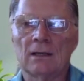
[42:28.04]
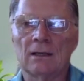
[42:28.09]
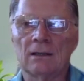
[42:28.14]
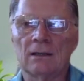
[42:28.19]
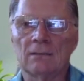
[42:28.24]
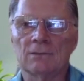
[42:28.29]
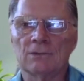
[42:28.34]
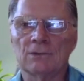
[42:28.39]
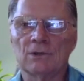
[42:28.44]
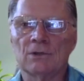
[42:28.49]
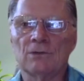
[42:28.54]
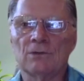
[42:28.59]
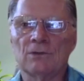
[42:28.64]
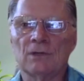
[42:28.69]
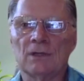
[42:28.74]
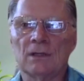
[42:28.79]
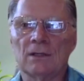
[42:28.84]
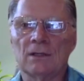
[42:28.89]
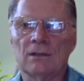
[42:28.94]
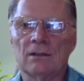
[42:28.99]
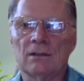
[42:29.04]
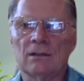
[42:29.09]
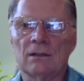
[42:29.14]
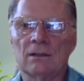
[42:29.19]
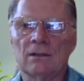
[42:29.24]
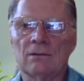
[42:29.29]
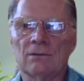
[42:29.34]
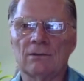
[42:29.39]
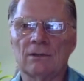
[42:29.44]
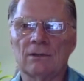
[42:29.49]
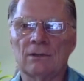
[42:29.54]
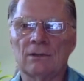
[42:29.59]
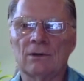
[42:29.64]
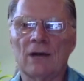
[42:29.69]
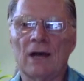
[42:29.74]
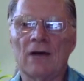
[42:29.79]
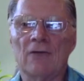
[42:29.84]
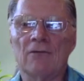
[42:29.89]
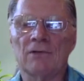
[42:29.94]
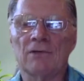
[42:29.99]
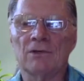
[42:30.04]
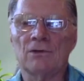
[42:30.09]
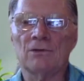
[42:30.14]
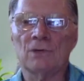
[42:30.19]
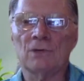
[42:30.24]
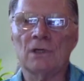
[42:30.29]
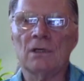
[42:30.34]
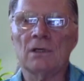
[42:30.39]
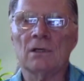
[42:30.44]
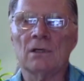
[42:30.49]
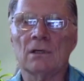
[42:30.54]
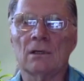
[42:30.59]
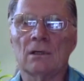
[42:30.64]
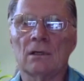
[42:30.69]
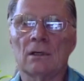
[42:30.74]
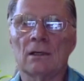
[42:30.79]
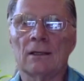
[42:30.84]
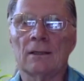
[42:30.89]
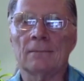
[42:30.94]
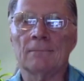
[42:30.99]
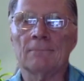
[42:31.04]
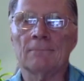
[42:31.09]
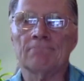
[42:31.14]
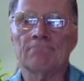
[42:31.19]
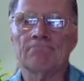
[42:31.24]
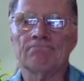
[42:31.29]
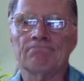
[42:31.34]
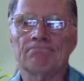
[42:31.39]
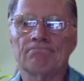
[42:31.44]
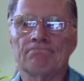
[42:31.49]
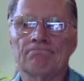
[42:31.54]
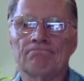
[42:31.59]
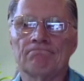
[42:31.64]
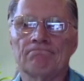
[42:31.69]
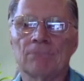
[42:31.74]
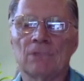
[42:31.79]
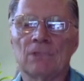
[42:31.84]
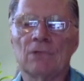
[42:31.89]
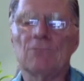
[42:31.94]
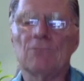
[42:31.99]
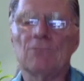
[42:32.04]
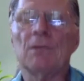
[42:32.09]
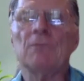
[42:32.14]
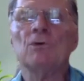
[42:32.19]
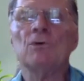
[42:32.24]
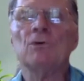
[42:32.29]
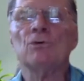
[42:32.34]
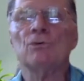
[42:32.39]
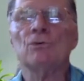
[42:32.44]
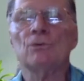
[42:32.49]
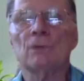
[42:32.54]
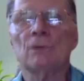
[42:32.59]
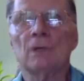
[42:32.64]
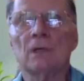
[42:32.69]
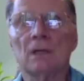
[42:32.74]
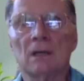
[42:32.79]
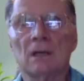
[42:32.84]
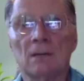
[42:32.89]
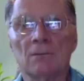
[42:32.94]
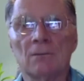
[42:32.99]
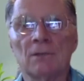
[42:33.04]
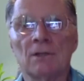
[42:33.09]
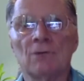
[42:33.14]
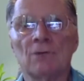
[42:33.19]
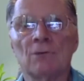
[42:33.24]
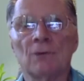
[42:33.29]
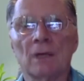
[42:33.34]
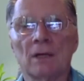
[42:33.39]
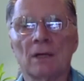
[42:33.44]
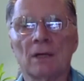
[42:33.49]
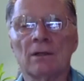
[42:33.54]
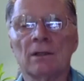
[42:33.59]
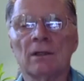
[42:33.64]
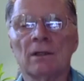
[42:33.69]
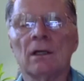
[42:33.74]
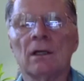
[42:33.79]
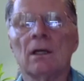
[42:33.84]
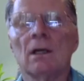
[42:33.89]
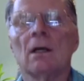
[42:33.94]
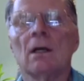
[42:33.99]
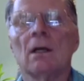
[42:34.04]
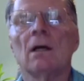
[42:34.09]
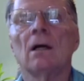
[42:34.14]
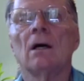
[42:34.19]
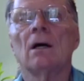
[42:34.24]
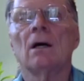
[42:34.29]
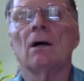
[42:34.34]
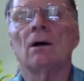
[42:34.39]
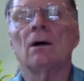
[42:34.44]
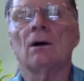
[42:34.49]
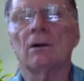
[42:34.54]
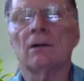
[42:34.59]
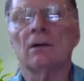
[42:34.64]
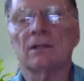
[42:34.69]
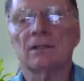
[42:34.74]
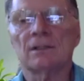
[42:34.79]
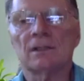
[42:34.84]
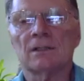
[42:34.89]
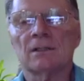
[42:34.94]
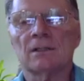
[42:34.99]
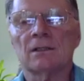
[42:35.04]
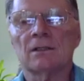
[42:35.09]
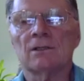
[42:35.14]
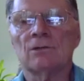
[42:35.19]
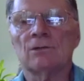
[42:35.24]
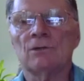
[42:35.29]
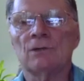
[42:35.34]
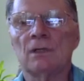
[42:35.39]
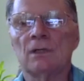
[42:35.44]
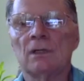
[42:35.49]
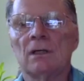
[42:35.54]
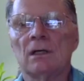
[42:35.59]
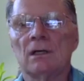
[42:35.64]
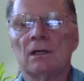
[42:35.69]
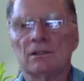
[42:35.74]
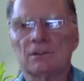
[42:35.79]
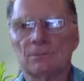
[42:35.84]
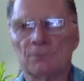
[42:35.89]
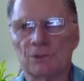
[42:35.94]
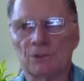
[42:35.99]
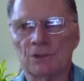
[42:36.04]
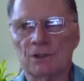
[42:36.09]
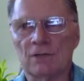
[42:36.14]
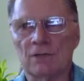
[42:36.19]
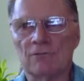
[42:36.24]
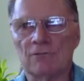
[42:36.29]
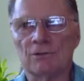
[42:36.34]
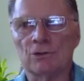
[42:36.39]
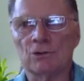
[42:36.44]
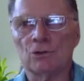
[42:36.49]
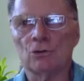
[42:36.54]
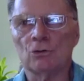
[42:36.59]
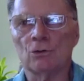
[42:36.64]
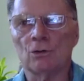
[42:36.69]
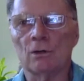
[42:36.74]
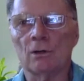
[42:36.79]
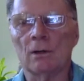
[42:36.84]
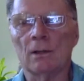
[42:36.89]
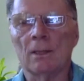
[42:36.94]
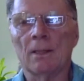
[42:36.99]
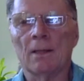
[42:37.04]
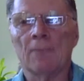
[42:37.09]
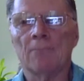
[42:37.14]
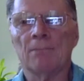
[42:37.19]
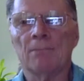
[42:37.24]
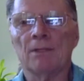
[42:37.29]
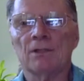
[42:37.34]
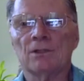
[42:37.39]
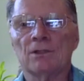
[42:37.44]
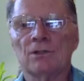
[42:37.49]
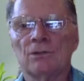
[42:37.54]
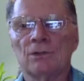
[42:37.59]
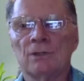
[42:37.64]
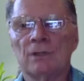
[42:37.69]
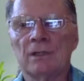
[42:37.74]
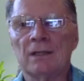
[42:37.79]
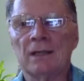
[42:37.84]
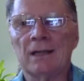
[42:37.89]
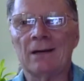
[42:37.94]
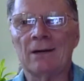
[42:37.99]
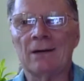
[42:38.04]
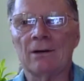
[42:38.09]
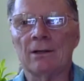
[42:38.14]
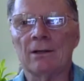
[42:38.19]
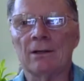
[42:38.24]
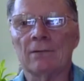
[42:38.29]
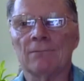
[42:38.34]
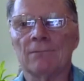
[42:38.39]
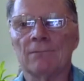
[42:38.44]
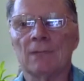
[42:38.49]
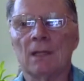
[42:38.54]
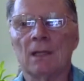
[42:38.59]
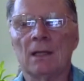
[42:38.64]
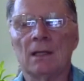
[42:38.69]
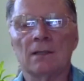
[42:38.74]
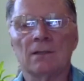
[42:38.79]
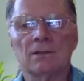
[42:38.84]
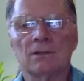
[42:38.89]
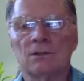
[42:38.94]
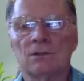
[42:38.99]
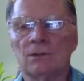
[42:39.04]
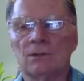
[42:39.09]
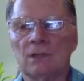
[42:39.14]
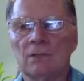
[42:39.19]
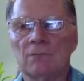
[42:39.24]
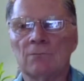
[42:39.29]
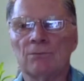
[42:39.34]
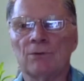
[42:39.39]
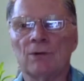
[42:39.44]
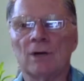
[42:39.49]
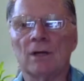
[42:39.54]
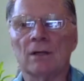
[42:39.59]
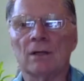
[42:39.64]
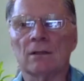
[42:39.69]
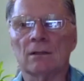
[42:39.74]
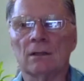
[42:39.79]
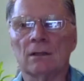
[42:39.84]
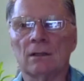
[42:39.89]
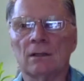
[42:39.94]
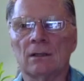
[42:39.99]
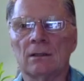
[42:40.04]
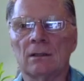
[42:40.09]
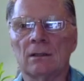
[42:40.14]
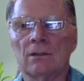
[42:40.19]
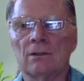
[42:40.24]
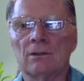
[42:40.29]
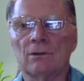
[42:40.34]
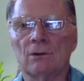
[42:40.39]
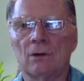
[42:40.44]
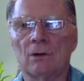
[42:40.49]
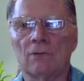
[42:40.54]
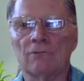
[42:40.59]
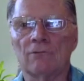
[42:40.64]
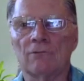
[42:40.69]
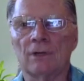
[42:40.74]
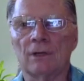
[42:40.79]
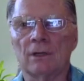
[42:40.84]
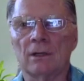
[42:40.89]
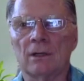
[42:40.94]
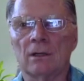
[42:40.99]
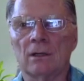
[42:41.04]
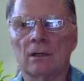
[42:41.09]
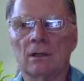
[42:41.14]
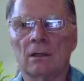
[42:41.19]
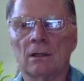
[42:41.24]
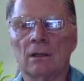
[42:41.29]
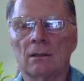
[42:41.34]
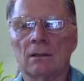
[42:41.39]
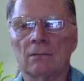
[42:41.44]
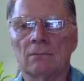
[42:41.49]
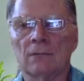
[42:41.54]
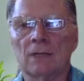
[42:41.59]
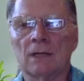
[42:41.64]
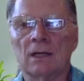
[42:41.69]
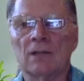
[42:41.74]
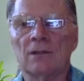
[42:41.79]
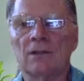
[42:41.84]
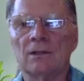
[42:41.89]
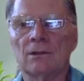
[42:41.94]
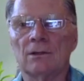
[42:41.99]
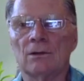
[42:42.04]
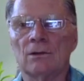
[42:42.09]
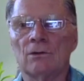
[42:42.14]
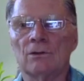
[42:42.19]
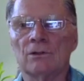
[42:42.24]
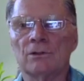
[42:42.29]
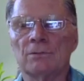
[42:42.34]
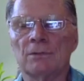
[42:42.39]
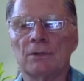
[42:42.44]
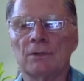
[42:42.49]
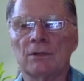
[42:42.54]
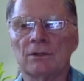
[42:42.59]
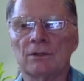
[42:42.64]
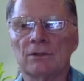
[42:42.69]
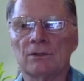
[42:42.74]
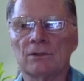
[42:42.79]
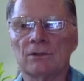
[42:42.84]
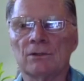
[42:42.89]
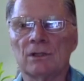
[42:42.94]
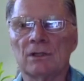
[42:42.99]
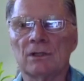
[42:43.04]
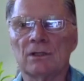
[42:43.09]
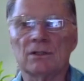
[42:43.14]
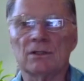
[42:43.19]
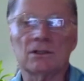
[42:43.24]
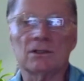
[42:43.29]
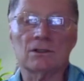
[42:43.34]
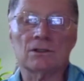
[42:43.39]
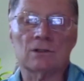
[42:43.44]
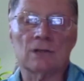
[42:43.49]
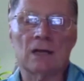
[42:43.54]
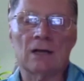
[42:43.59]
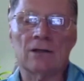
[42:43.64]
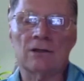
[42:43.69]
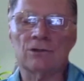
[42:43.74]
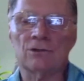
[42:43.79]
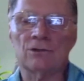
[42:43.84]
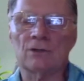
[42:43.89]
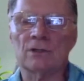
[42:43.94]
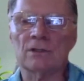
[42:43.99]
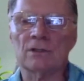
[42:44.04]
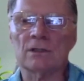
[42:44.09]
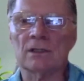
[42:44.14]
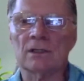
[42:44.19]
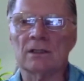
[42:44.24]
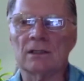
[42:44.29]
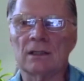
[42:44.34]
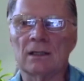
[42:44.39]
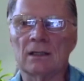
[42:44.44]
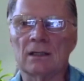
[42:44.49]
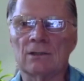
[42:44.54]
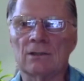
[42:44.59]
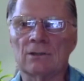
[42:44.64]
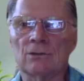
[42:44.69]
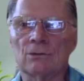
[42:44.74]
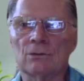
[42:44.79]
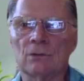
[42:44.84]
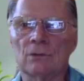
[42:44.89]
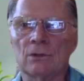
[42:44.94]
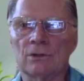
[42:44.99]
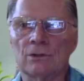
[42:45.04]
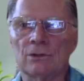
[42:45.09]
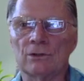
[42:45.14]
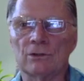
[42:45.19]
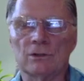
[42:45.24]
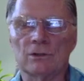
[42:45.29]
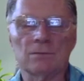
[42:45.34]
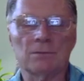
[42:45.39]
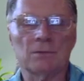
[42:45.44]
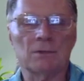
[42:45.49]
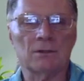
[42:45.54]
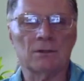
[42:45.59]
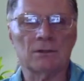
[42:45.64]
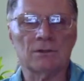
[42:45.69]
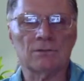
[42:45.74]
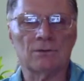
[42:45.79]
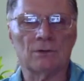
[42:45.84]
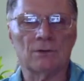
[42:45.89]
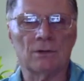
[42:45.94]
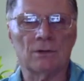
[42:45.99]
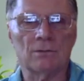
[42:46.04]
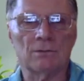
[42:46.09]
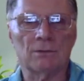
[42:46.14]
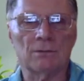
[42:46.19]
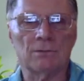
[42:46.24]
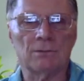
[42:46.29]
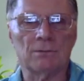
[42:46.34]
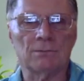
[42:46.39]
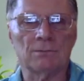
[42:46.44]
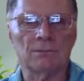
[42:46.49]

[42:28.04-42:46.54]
So I do think, you have a unique, the people who come there regularly are, in a sense, a unique customer set for sure, but it's a unique area and it's a unique product line that you're offering. And I think the whole experience is unique. It's just, how do you translate that into a larger experience for other people?